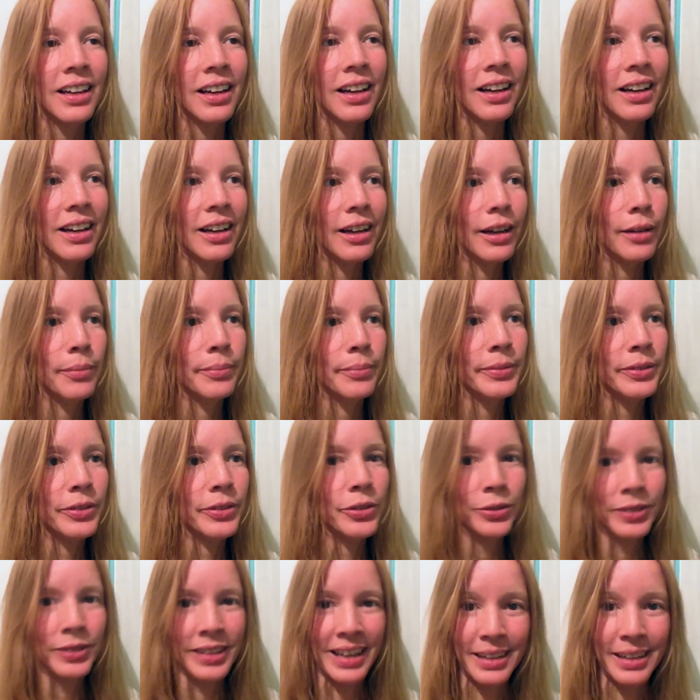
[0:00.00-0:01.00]
um,
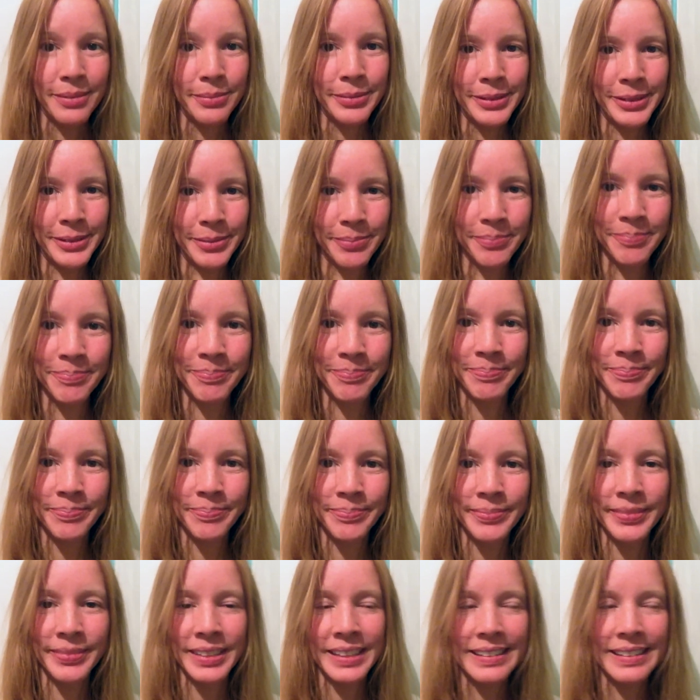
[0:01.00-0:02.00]
two times
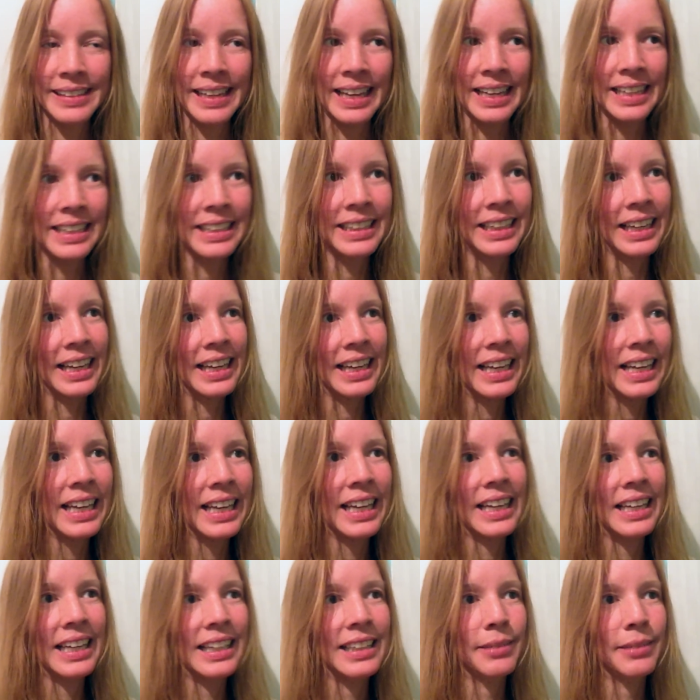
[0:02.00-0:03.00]
this day,
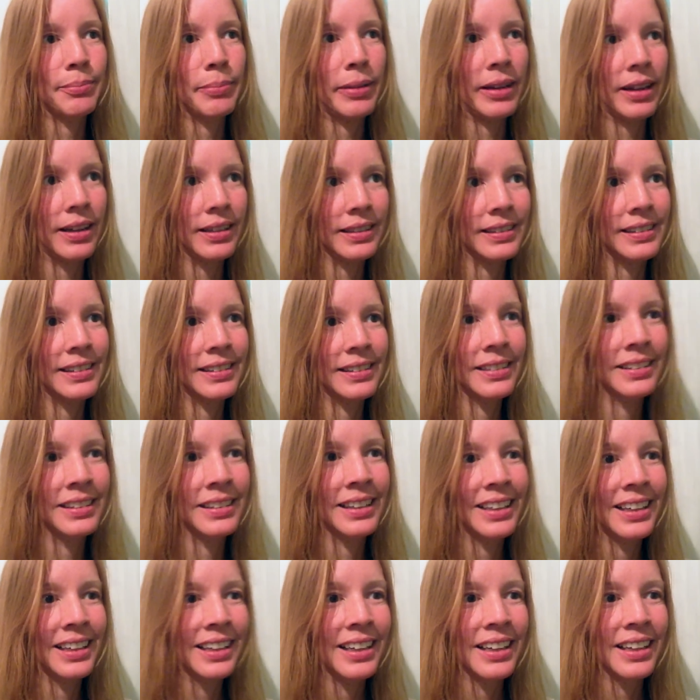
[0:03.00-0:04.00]
and plus
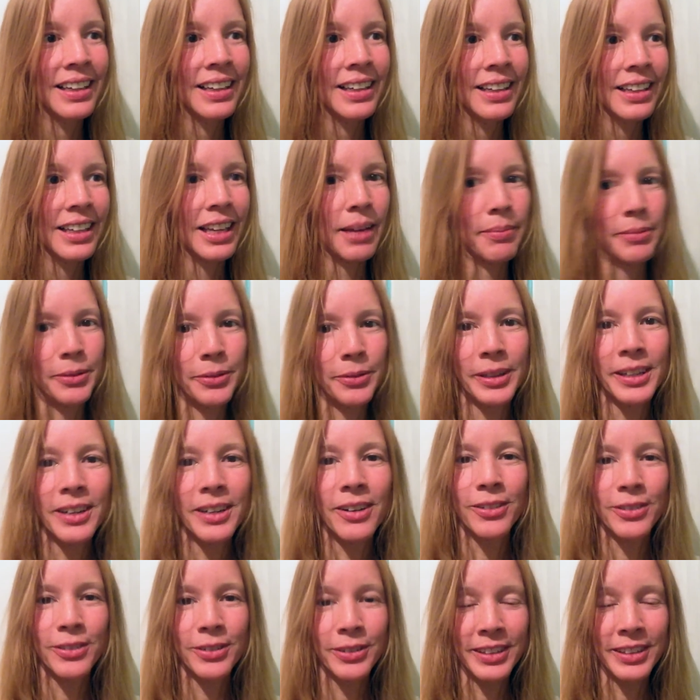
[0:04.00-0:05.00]
kept doing
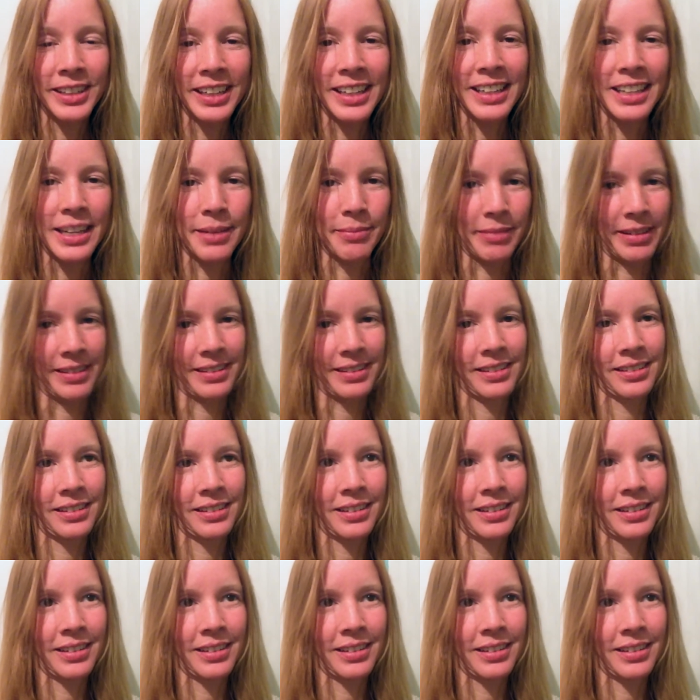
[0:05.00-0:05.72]
also the enemas.